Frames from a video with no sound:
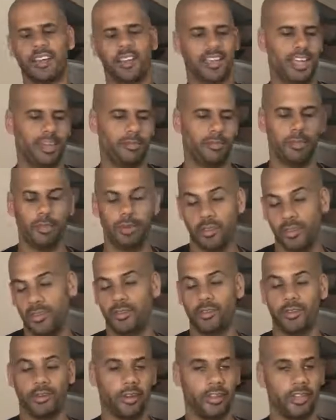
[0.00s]
I can't be bothered
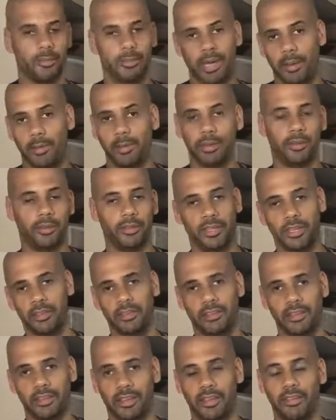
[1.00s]
turning on the barbecue at the end of
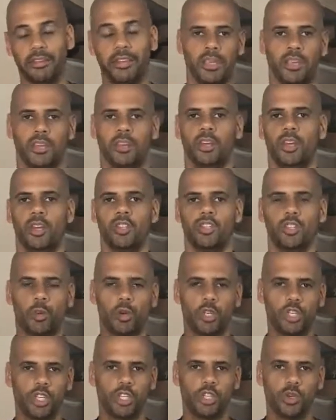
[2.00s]
the day. So
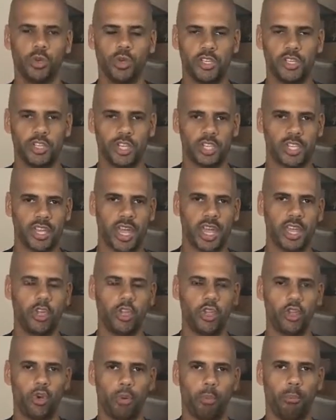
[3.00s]
what you do is you take
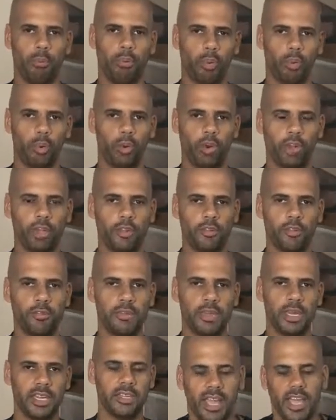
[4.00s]
your ball of
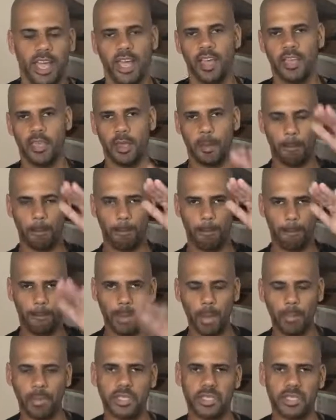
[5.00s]
meat, you pop it